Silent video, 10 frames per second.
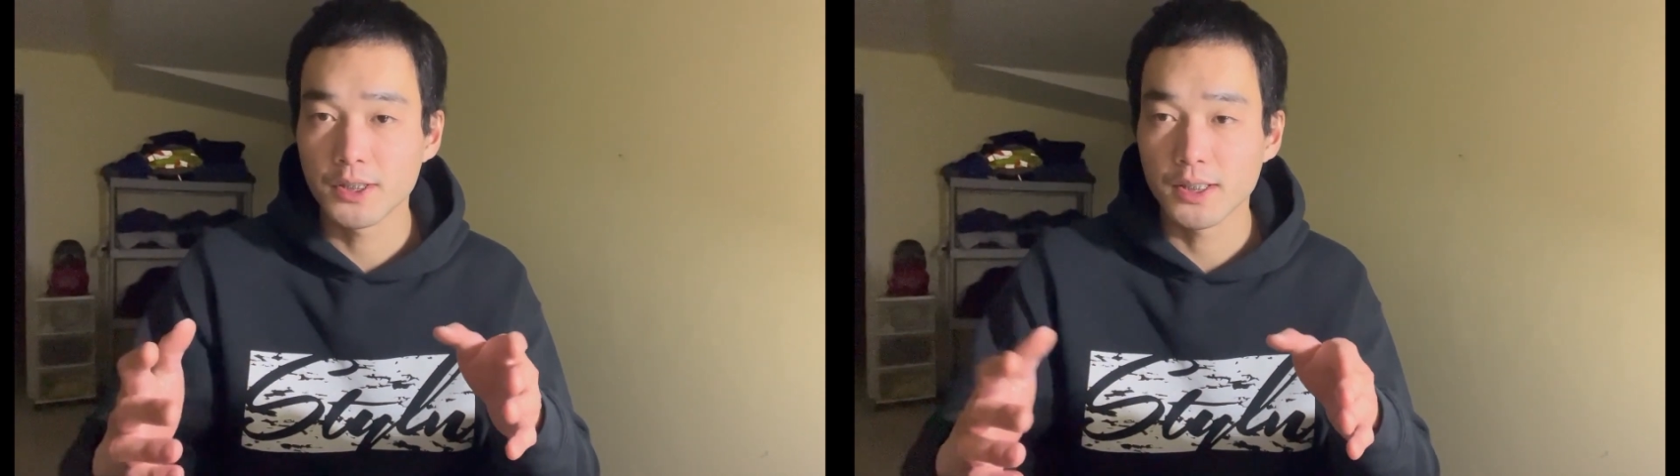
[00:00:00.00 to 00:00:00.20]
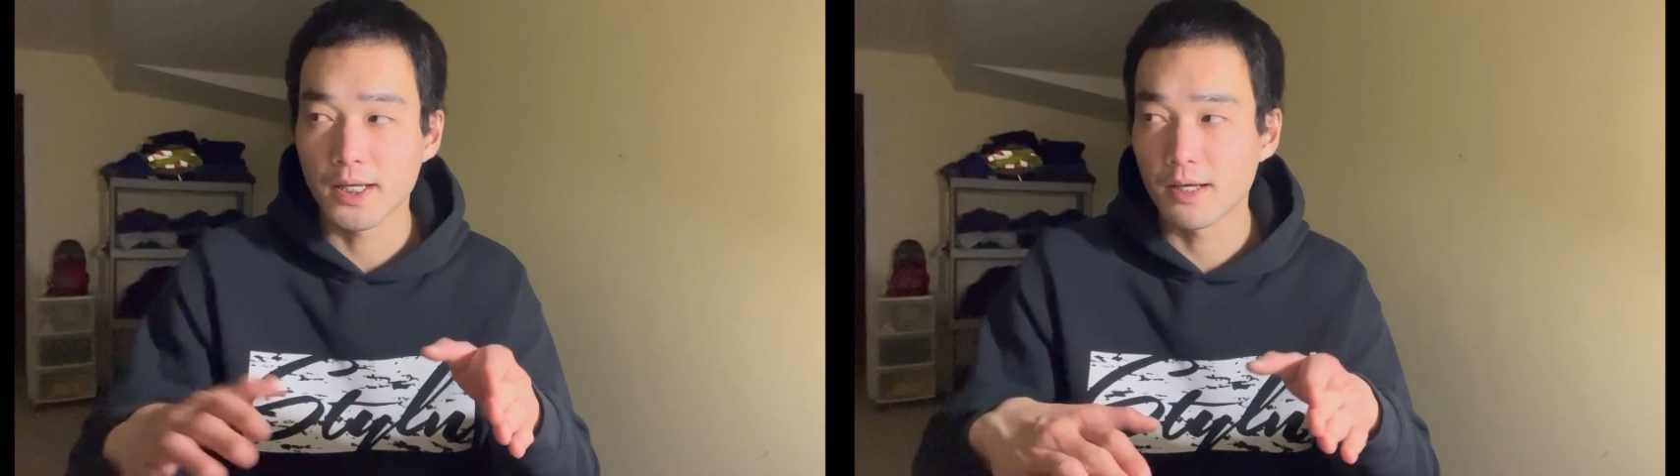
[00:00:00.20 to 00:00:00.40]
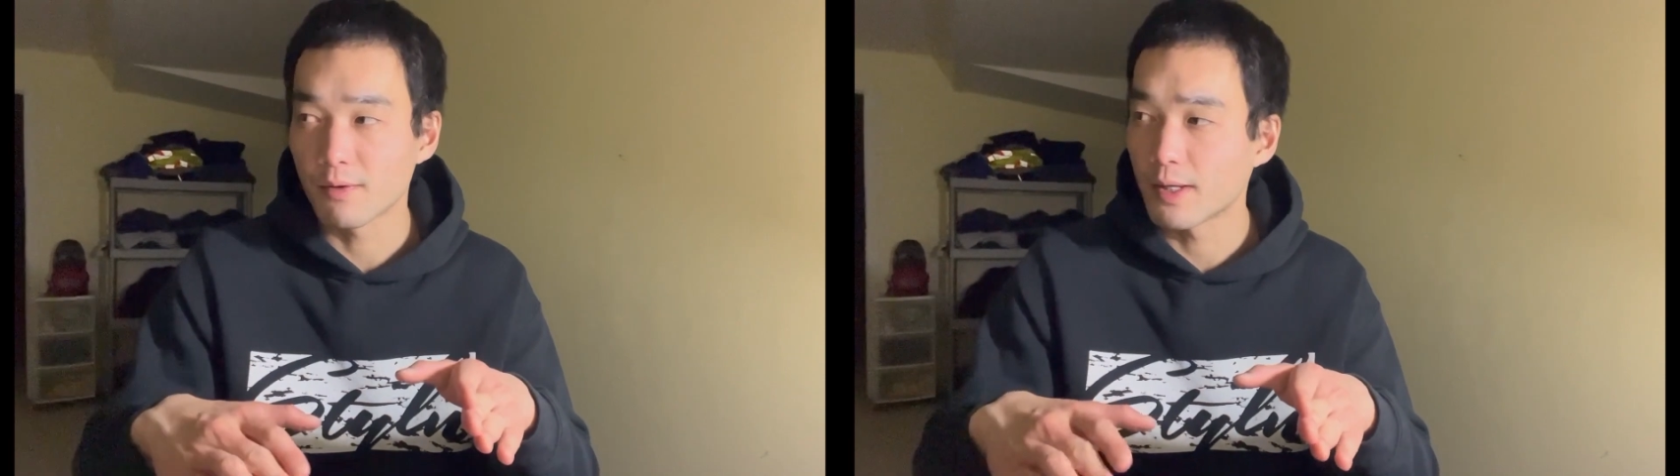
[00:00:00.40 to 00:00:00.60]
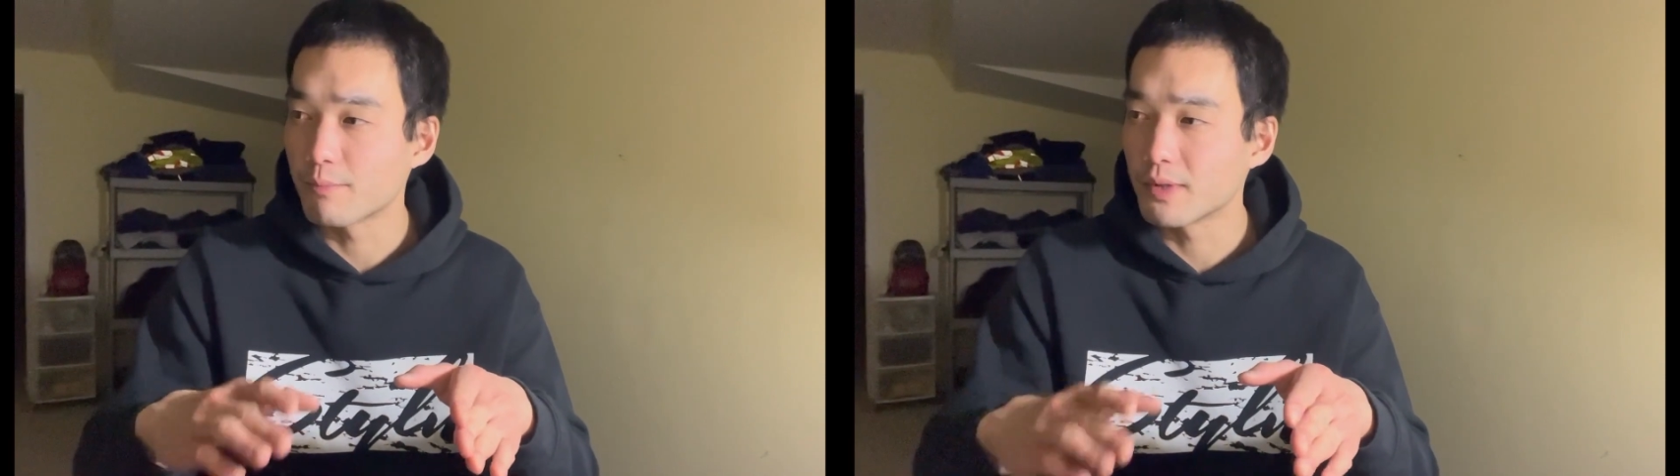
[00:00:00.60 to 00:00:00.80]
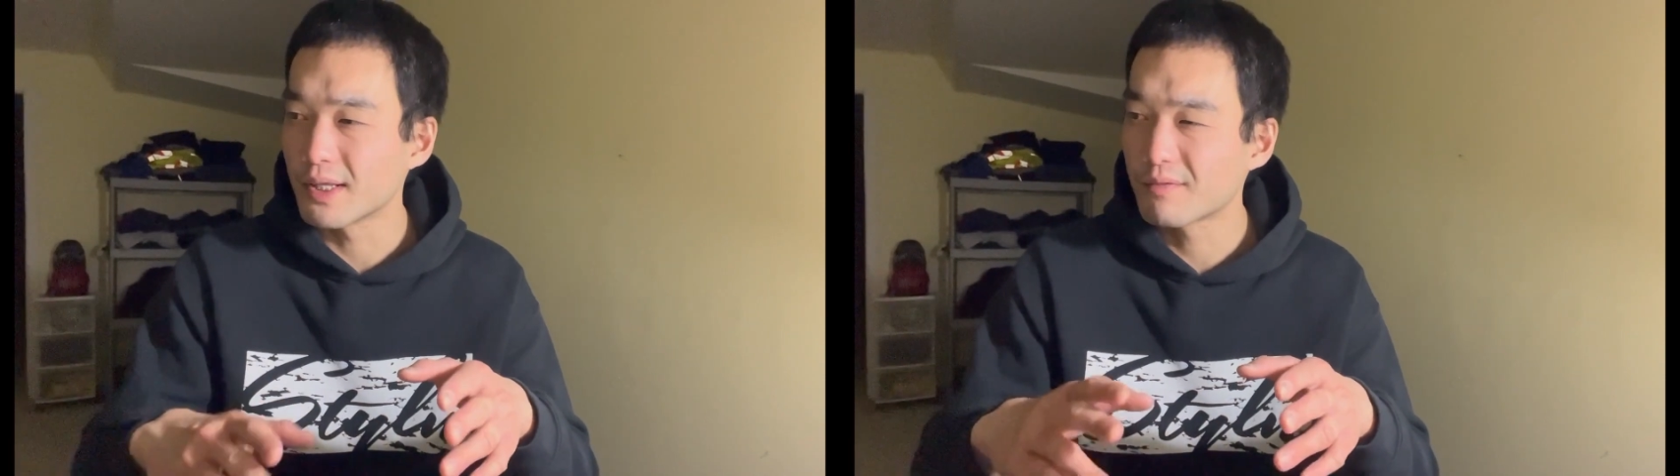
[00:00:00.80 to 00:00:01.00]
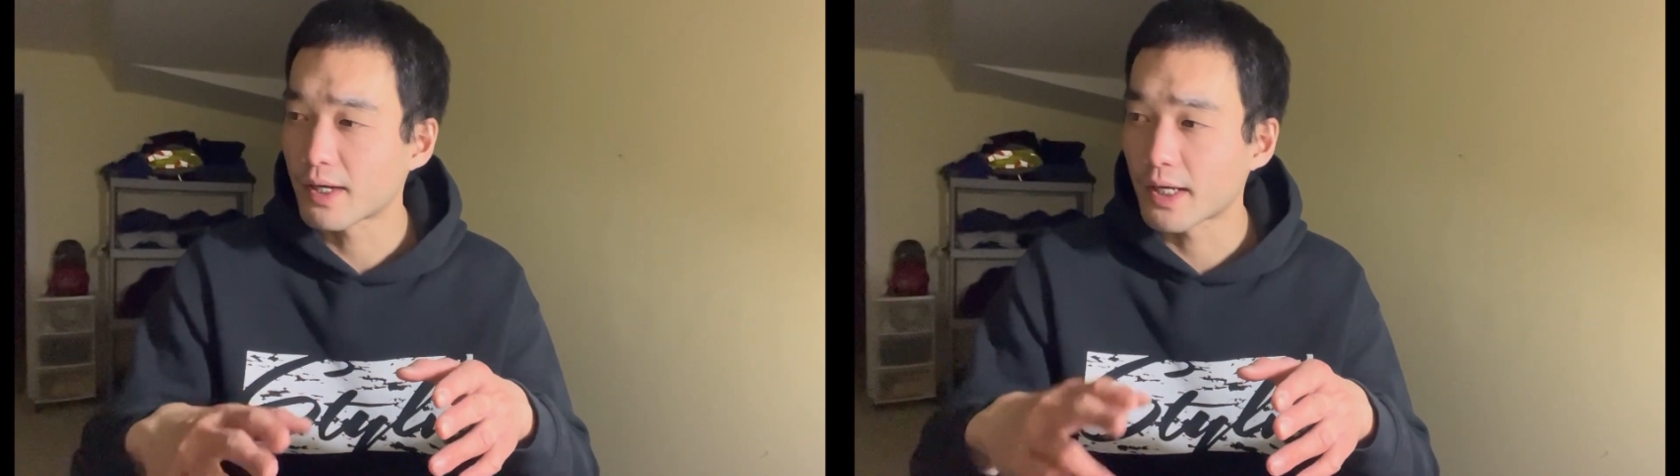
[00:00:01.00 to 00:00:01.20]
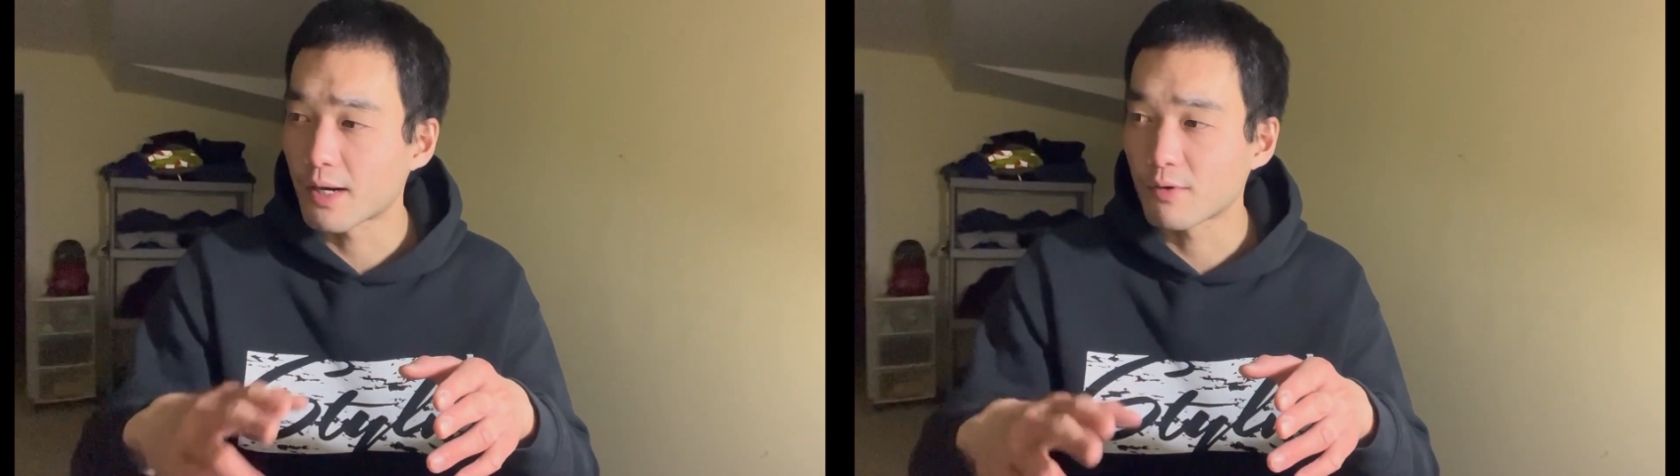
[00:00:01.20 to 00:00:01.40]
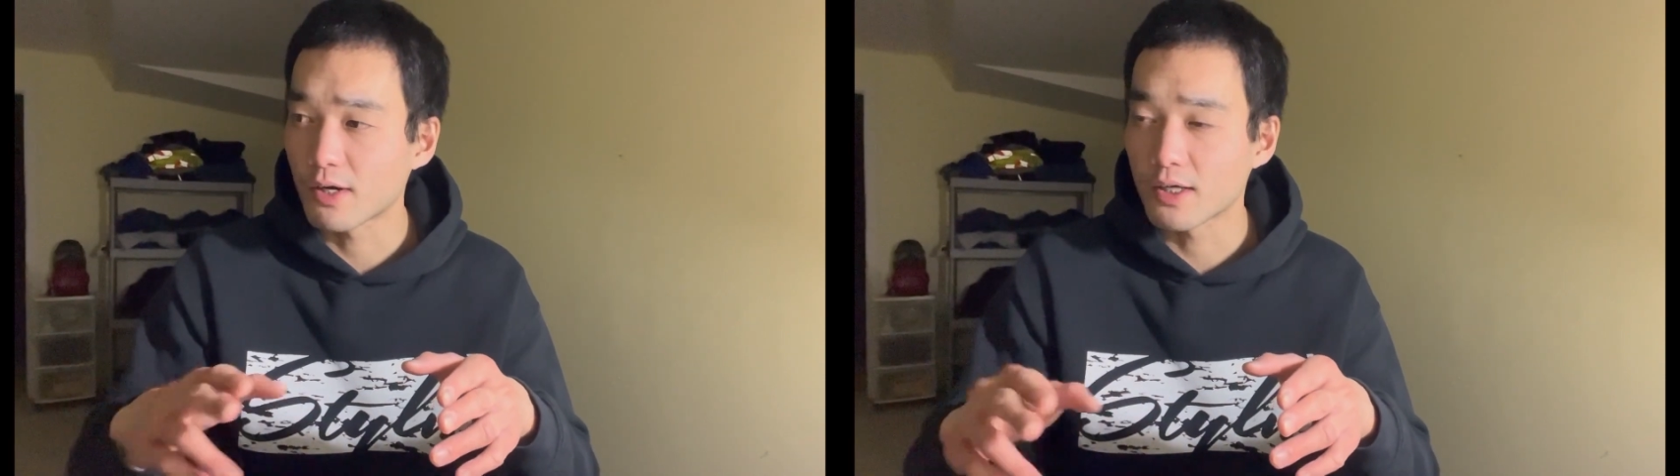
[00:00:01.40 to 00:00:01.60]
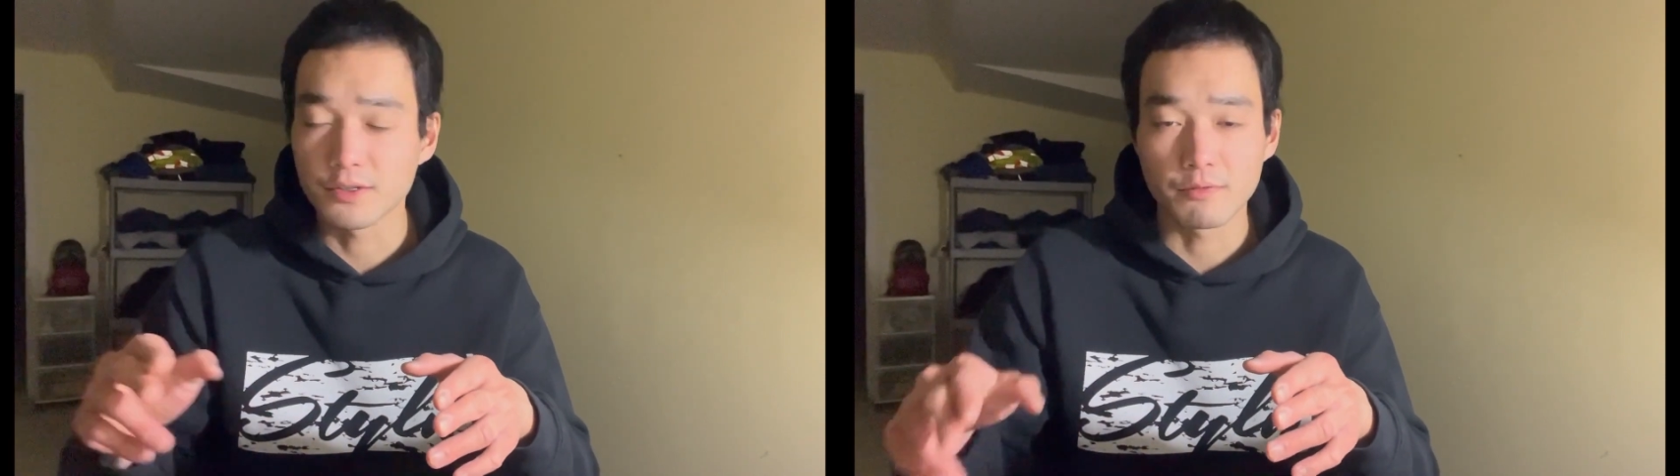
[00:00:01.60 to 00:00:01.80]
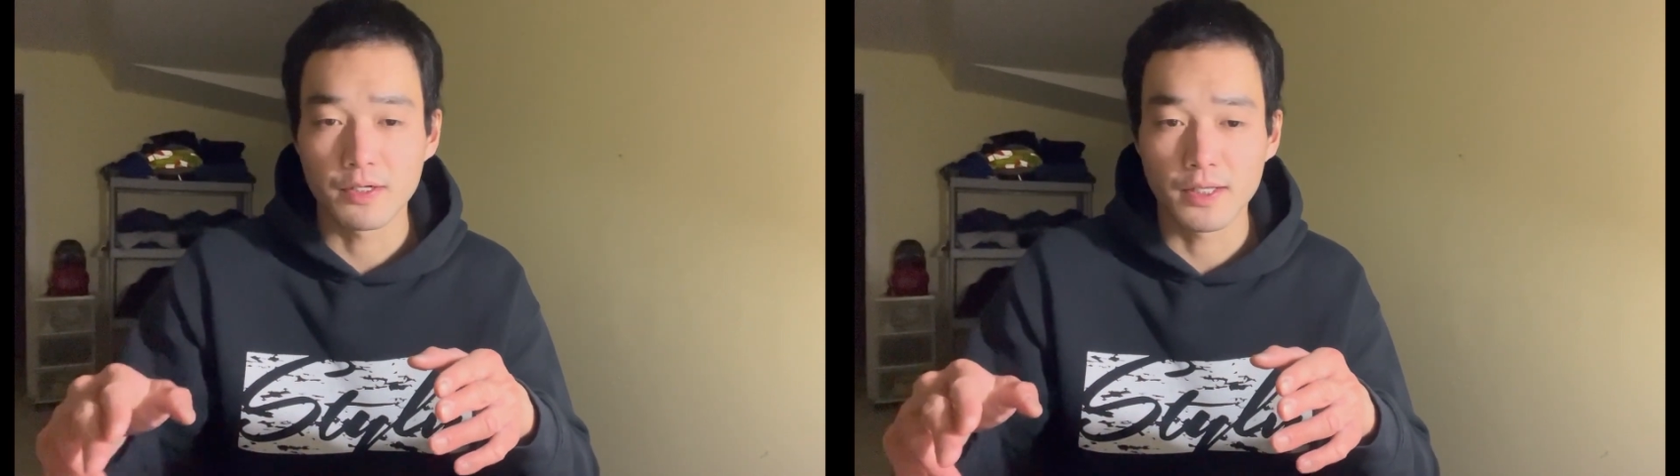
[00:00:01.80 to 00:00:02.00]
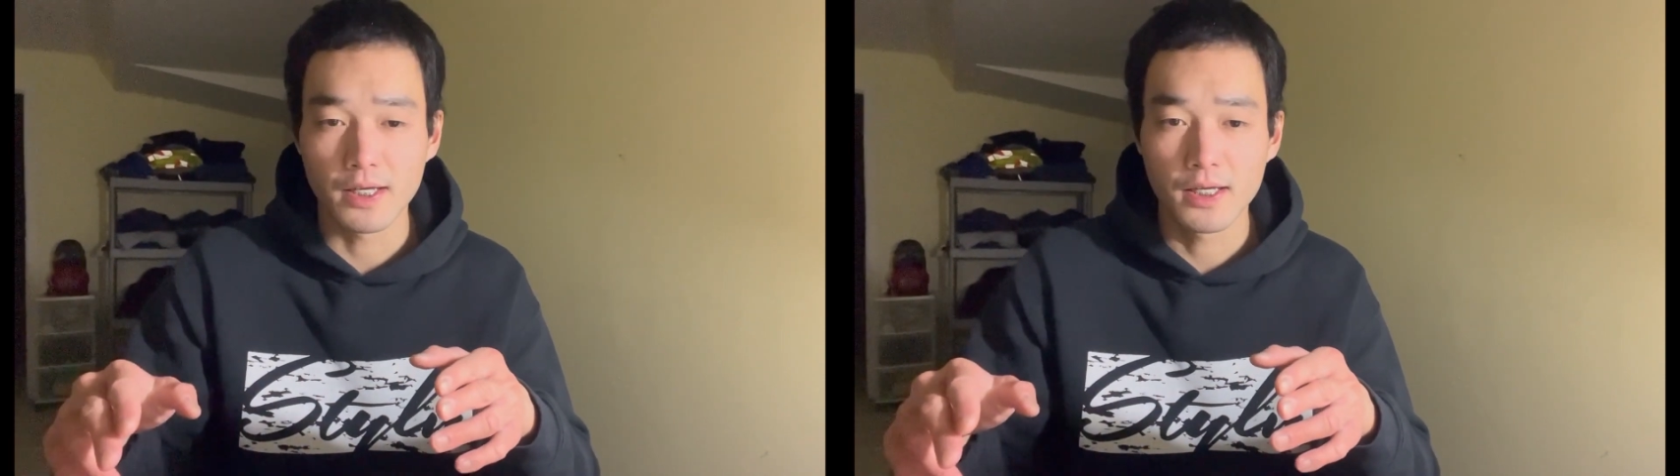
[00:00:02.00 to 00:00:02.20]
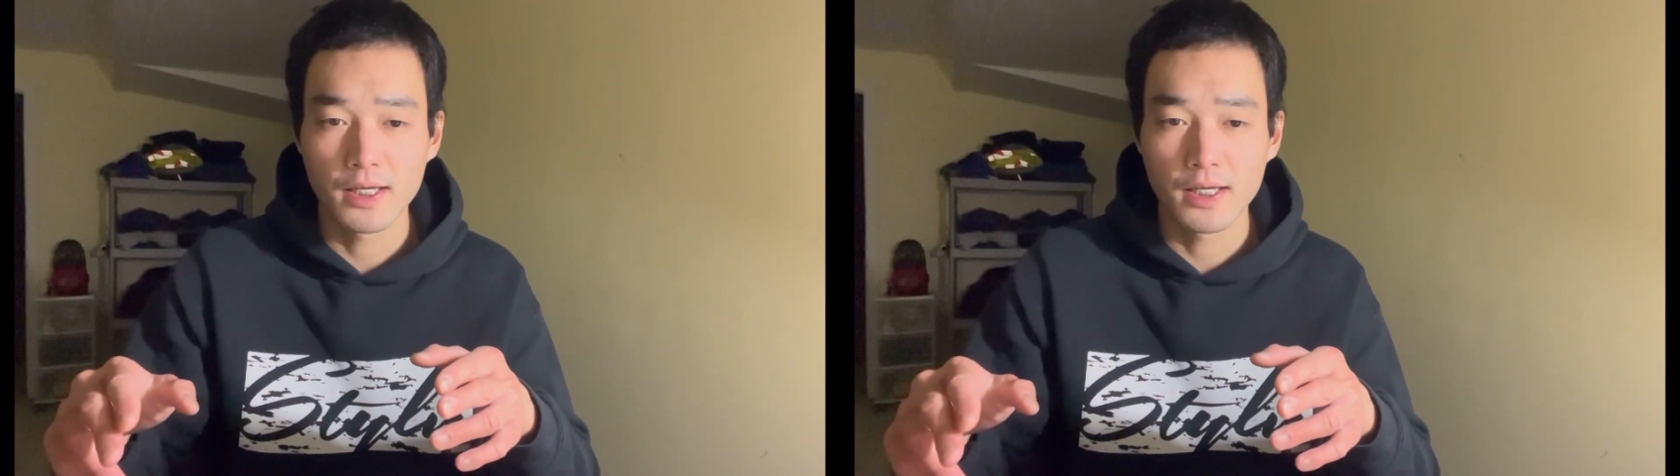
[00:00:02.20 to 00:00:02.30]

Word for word: Like I believe that camera costs around like